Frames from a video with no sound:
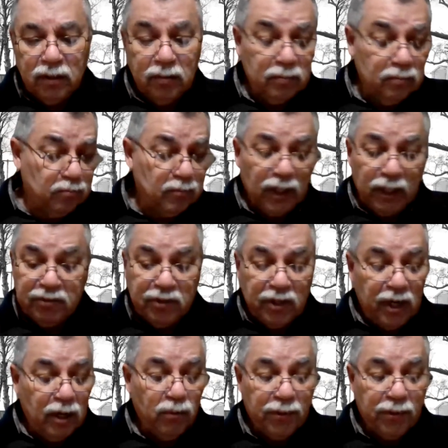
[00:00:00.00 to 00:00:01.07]
lives
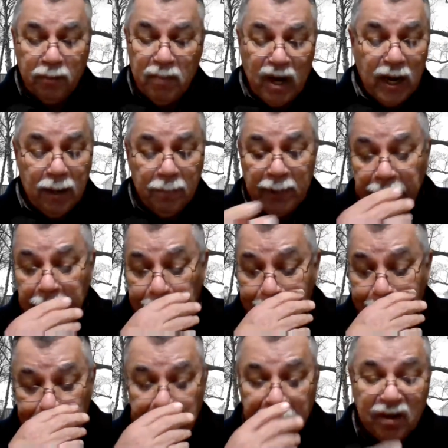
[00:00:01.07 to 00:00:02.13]
there with her mom and
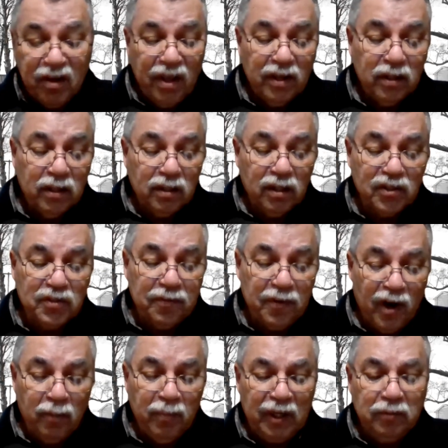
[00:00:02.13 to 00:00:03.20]
dad and does
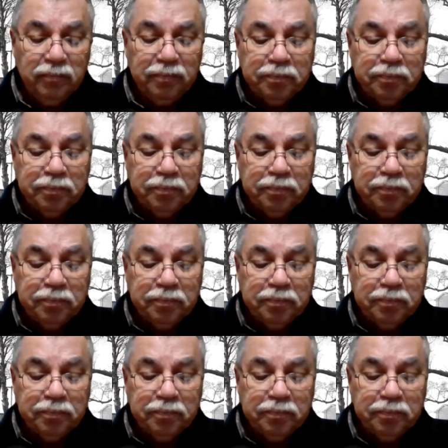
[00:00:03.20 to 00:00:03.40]
farming,